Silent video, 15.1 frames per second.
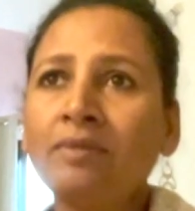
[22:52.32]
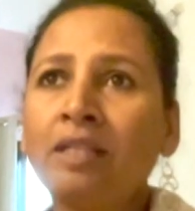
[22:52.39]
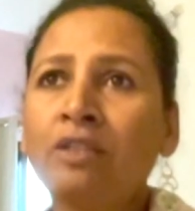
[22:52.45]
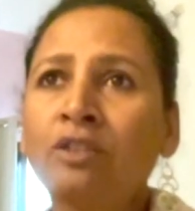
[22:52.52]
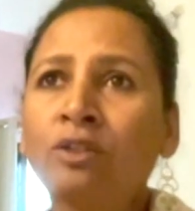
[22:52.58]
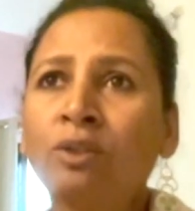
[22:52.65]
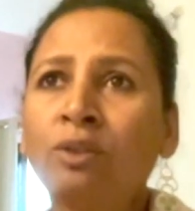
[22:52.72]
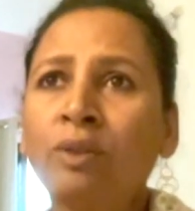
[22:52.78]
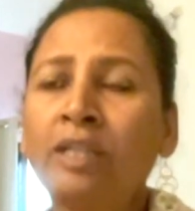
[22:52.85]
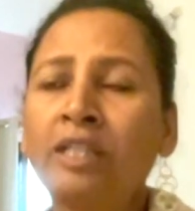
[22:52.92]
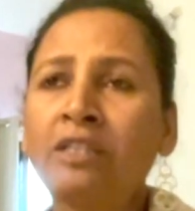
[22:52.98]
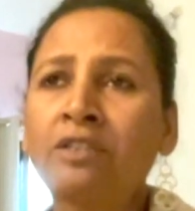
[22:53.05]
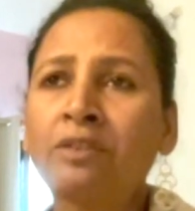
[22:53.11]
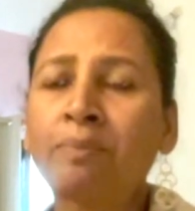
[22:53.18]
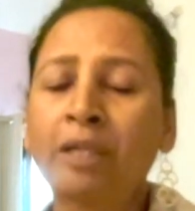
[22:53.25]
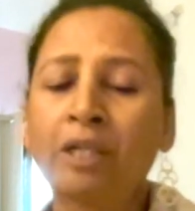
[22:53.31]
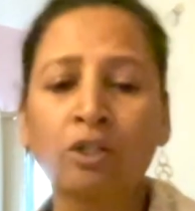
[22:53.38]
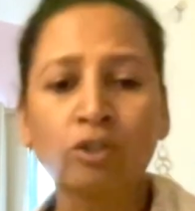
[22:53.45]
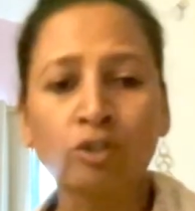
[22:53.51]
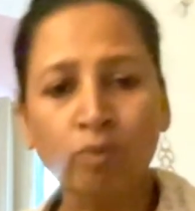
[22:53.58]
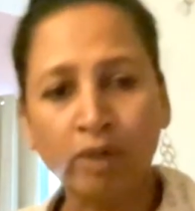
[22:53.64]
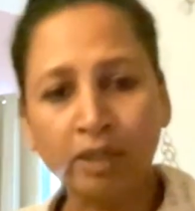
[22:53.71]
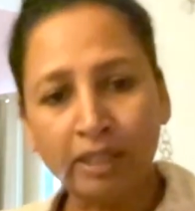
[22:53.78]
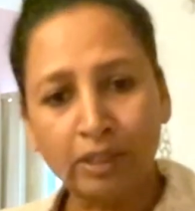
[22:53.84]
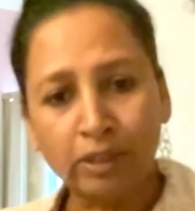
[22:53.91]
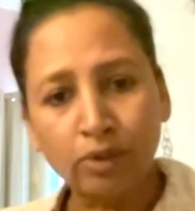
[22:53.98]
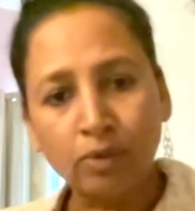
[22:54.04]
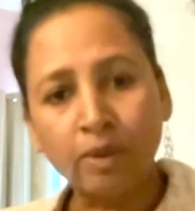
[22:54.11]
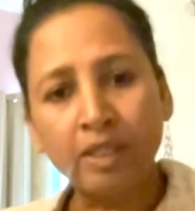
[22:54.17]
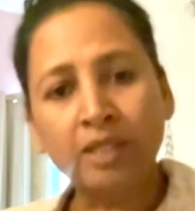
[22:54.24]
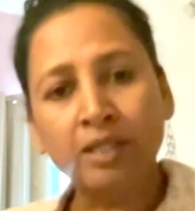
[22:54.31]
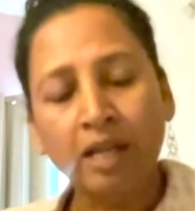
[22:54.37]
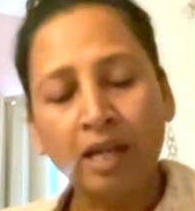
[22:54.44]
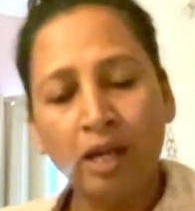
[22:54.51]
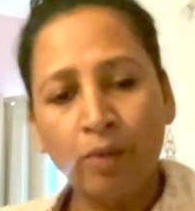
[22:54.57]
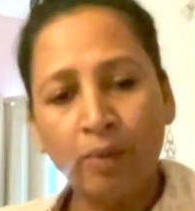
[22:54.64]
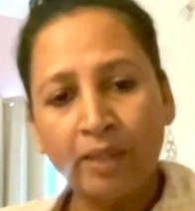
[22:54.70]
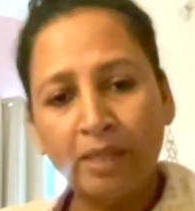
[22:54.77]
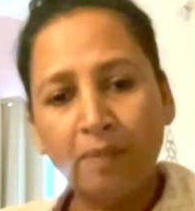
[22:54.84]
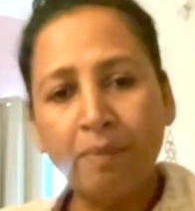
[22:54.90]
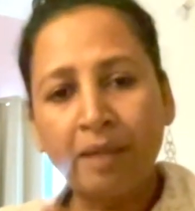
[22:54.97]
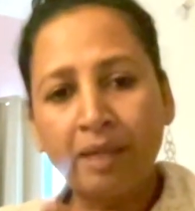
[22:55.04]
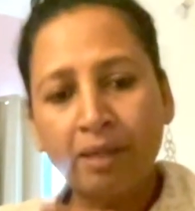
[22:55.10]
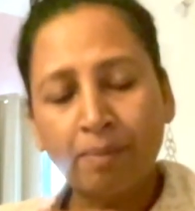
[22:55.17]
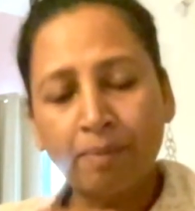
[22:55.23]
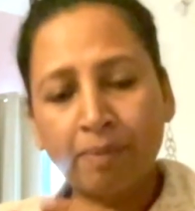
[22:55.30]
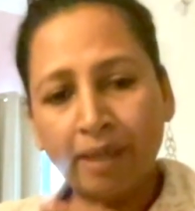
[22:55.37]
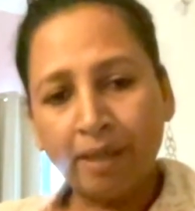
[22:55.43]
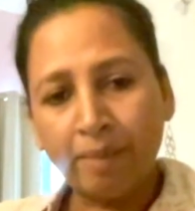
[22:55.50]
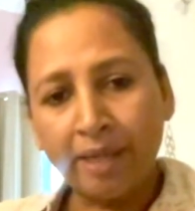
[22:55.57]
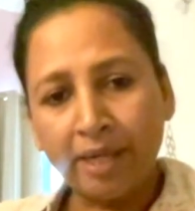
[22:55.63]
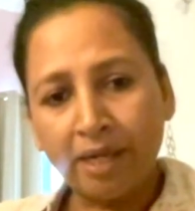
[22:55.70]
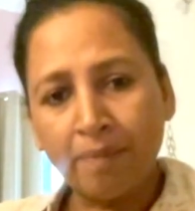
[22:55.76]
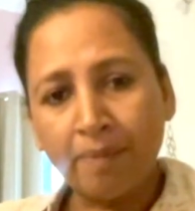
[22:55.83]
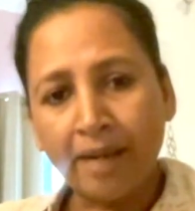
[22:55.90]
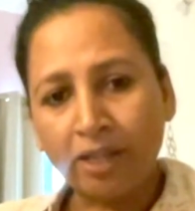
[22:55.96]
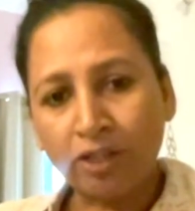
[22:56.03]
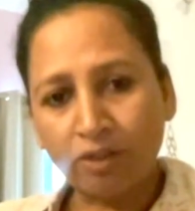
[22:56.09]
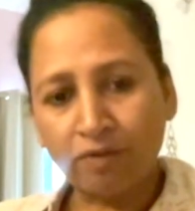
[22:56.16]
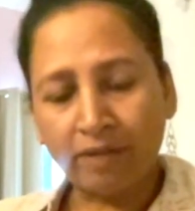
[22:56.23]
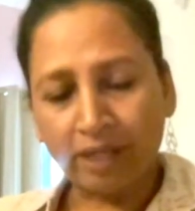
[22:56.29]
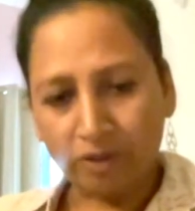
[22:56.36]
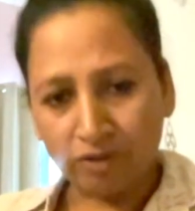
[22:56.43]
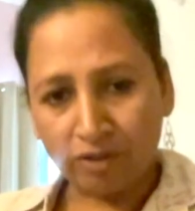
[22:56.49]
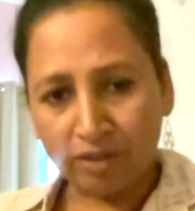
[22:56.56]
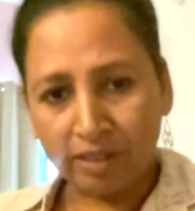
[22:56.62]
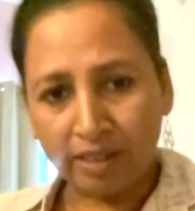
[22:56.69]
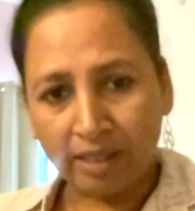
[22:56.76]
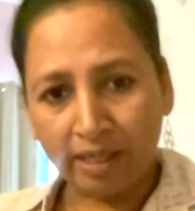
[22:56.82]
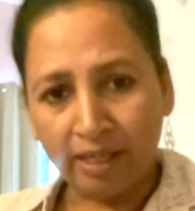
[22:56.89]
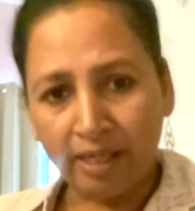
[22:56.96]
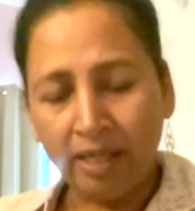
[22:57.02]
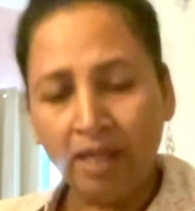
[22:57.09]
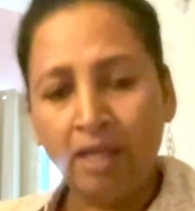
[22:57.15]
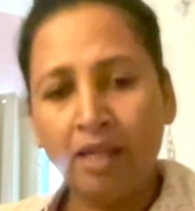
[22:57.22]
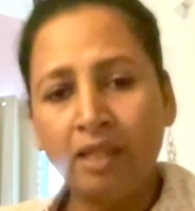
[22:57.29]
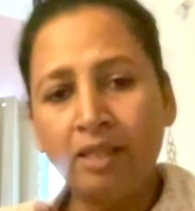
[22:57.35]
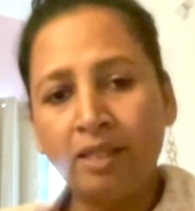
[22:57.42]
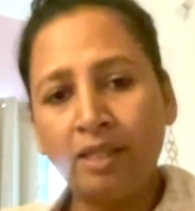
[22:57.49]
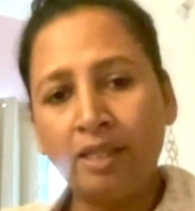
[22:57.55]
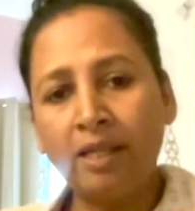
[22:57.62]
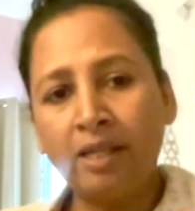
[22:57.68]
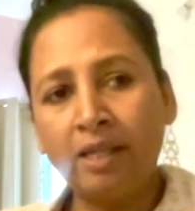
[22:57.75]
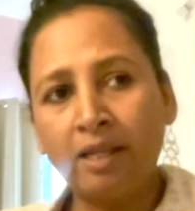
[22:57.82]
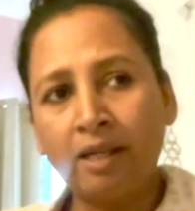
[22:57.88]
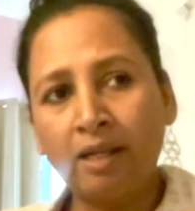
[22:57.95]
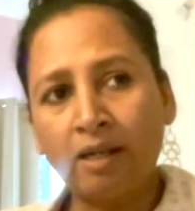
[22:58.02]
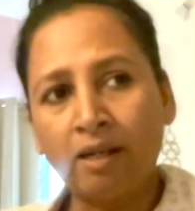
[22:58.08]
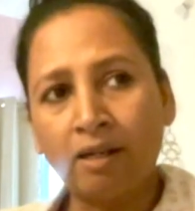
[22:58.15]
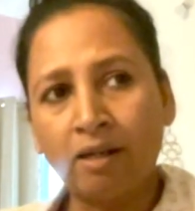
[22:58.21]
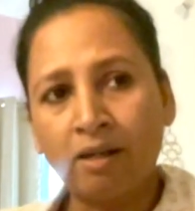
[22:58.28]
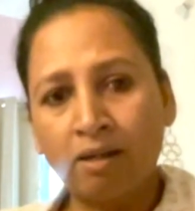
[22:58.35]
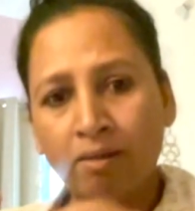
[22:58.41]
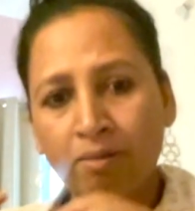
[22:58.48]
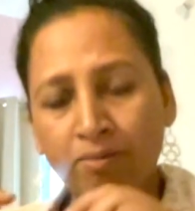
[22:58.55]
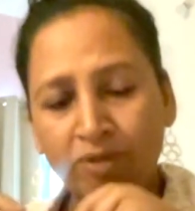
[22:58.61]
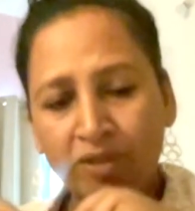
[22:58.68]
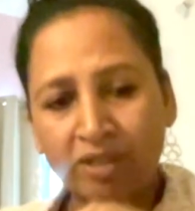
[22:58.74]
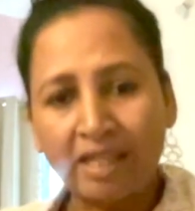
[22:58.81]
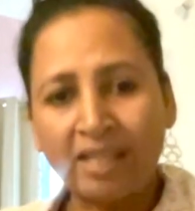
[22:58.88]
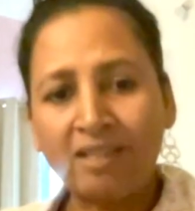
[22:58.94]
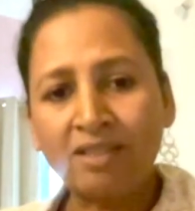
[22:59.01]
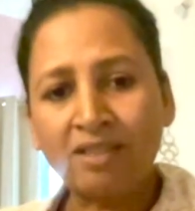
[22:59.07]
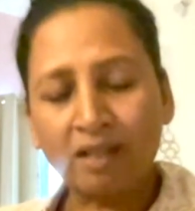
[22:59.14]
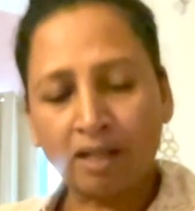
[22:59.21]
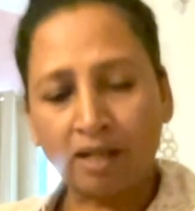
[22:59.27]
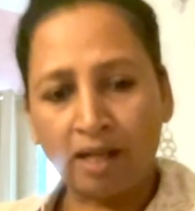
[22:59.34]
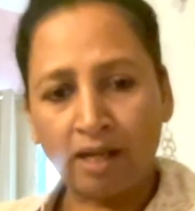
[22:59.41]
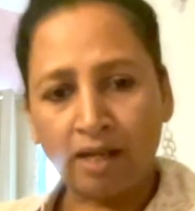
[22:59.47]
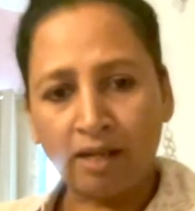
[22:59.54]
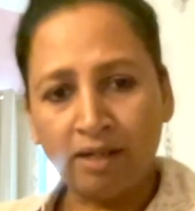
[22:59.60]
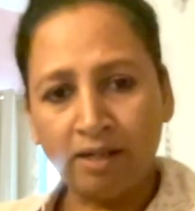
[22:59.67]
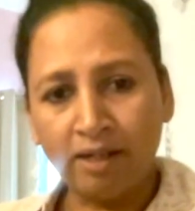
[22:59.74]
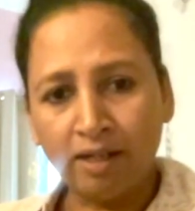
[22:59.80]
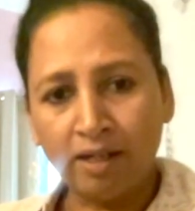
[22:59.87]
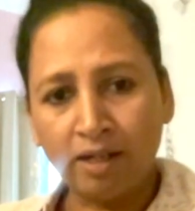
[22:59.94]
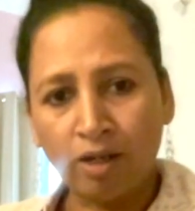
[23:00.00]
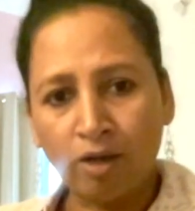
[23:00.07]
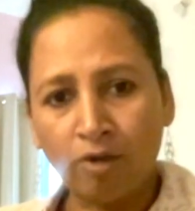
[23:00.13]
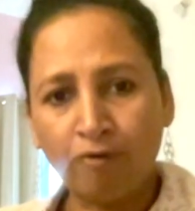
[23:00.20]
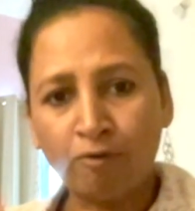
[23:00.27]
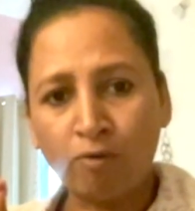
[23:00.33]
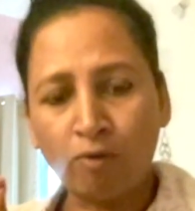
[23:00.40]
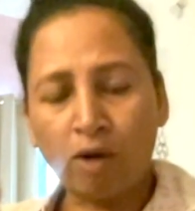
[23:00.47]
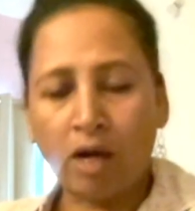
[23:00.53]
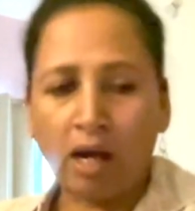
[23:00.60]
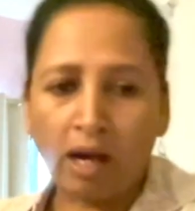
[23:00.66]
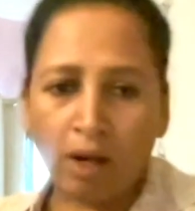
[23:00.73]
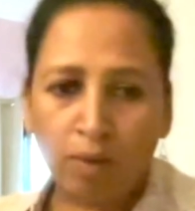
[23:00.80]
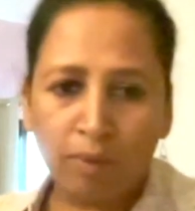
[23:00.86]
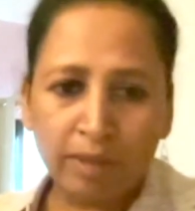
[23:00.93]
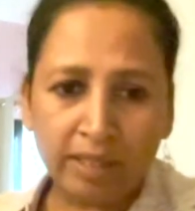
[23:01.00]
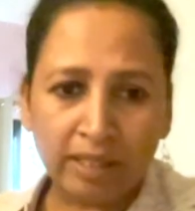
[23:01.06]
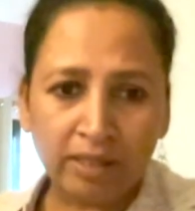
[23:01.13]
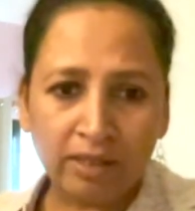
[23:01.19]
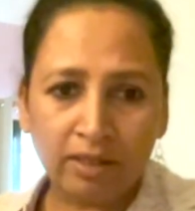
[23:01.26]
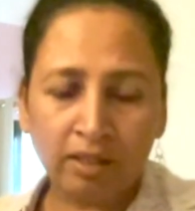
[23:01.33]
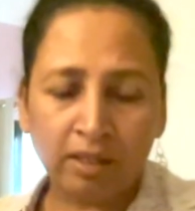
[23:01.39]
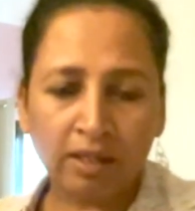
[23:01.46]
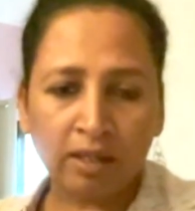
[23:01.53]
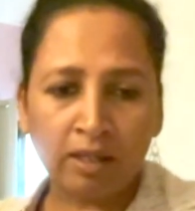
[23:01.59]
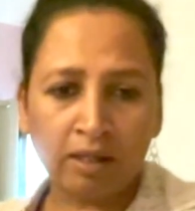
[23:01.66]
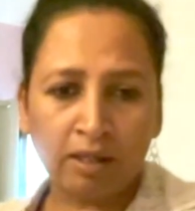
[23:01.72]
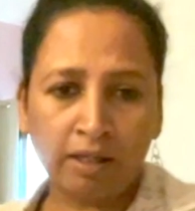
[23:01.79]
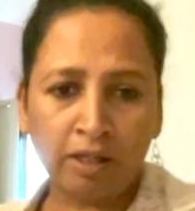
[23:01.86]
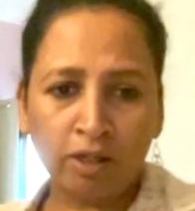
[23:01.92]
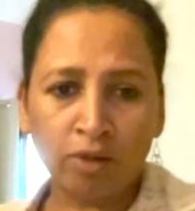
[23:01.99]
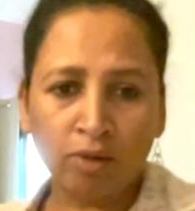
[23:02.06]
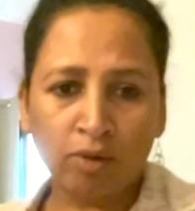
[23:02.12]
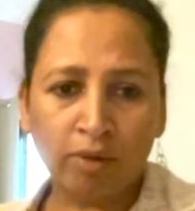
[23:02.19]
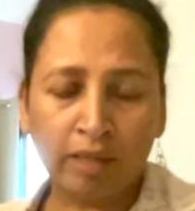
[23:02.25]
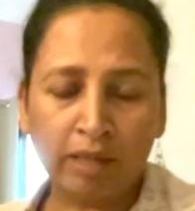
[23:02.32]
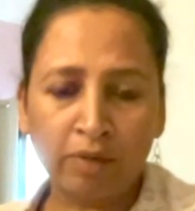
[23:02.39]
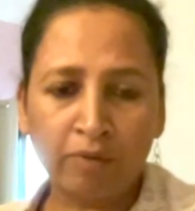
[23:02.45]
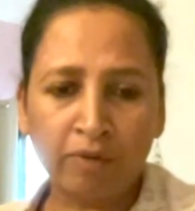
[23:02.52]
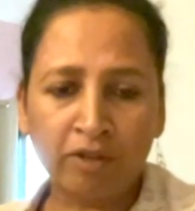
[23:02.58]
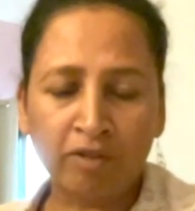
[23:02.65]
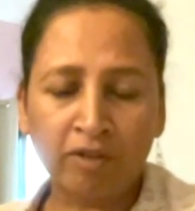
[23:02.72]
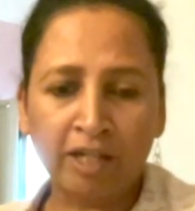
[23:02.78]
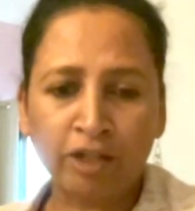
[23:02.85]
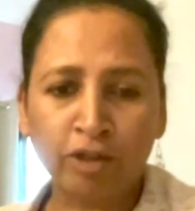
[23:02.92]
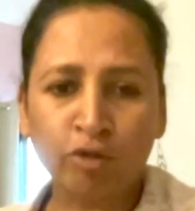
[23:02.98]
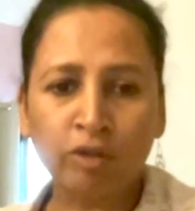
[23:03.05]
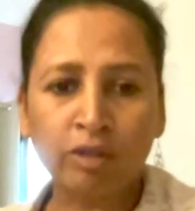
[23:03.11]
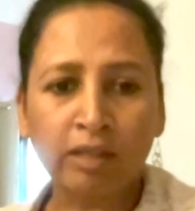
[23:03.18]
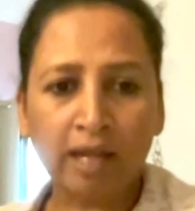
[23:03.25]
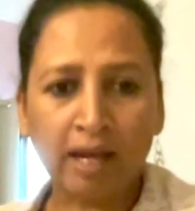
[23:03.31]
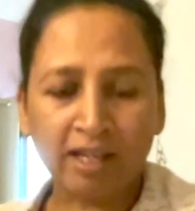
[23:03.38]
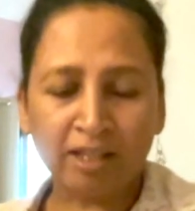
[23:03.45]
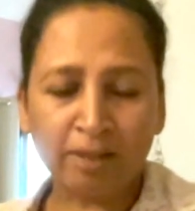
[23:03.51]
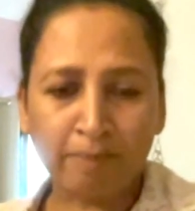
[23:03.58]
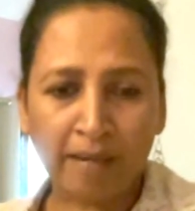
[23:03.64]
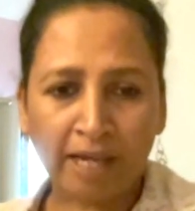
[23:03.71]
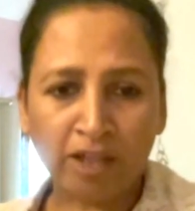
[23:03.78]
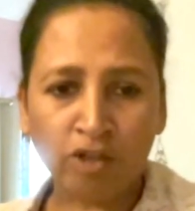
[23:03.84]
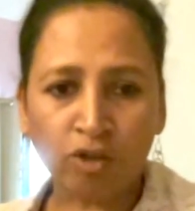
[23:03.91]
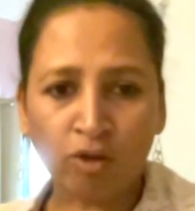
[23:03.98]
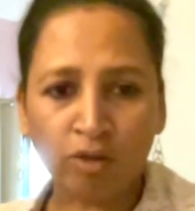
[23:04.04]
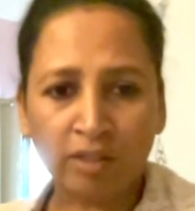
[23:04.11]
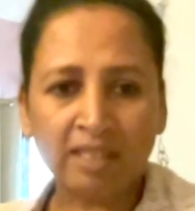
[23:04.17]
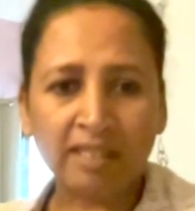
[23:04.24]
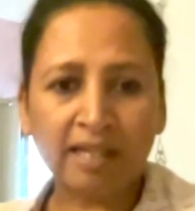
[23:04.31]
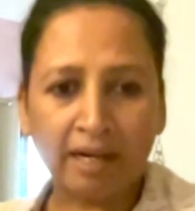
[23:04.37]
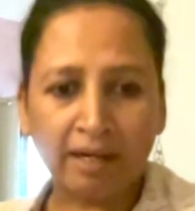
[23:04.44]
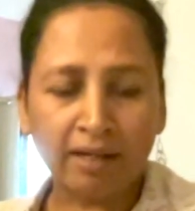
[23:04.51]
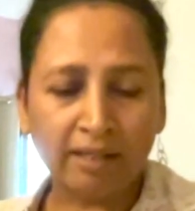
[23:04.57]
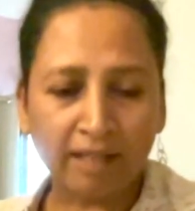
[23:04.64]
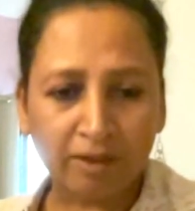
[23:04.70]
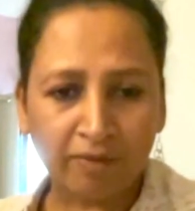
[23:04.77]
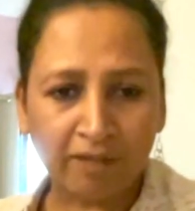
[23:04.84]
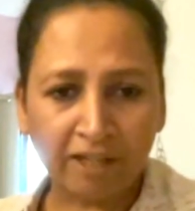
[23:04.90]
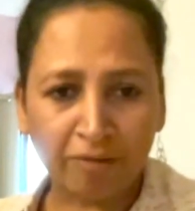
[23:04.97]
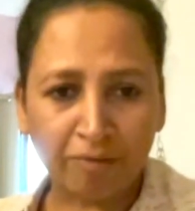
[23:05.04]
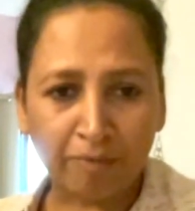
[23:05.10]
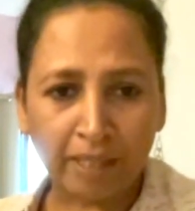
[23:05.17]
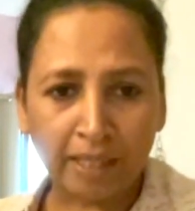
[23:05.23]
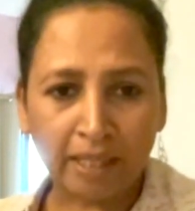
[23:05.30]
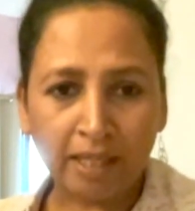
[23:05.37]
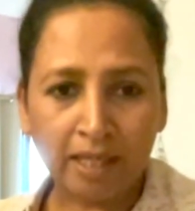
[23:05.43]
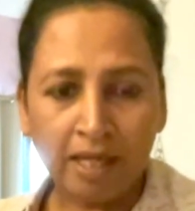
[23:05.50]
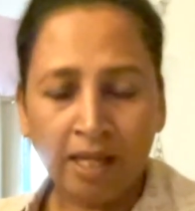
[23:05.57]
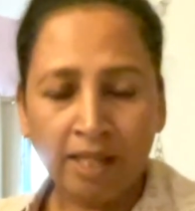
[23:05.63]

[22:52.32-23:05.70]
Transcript: So it's because what they do is when they make a batch of natural dye, they test the color of how it is, with relation to the last batch or the standard that we have made.